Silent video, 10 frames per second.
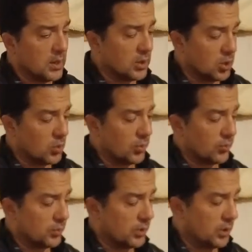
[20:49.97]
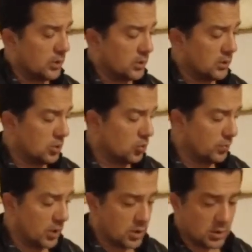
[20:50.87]
go through the new
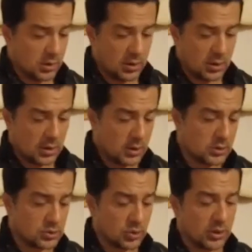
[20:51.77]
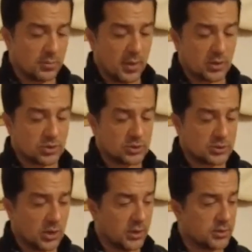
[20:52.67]
buckle so it matches
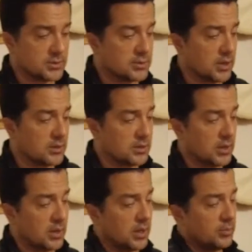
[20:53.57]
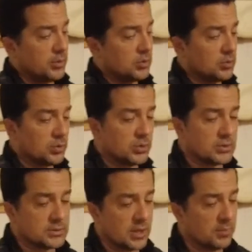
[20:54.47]
the other side. And I'll be doing the
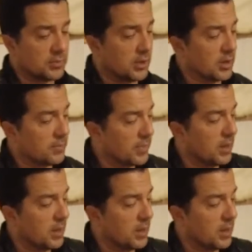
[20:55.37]
same thing